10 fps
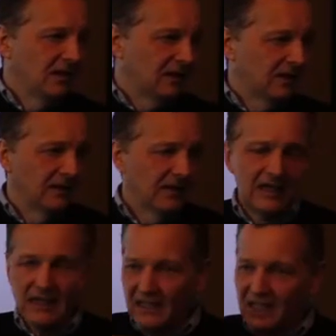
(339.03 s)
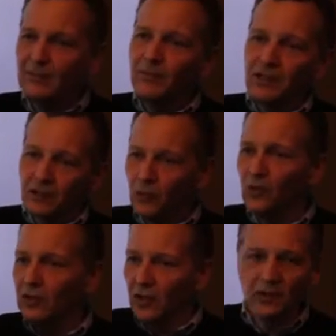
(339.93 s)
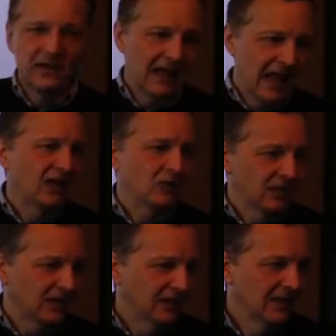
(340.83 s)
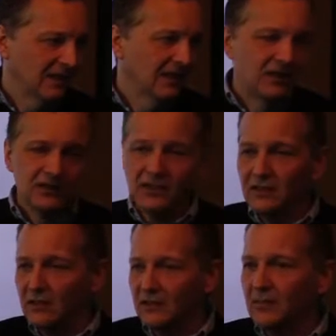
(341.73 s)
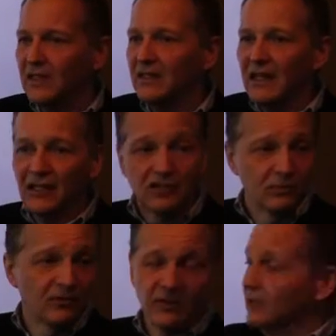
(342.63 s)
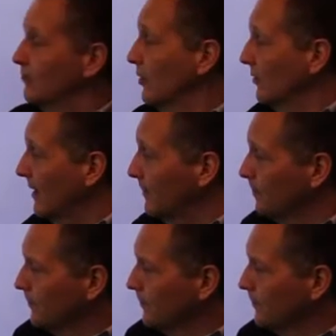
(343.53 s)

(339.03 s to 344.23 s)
and keeping your work going annually to be eligible for this program.